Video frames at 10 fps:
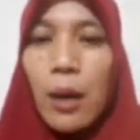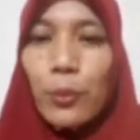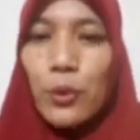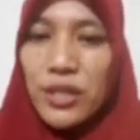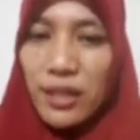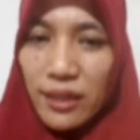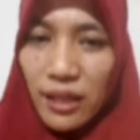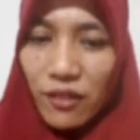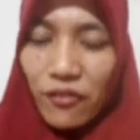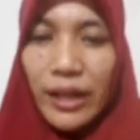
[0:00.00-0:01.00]

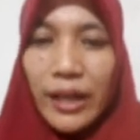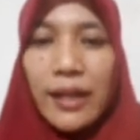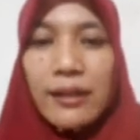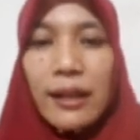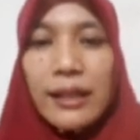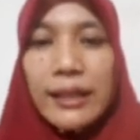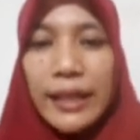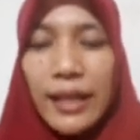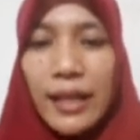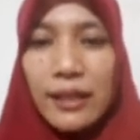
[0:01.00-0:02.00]
positive and
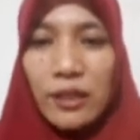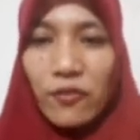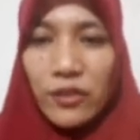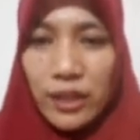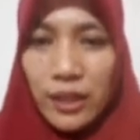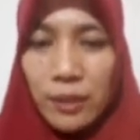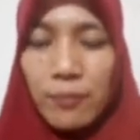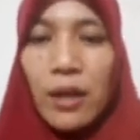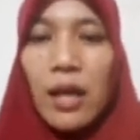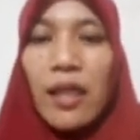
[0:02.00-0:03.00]
negative team,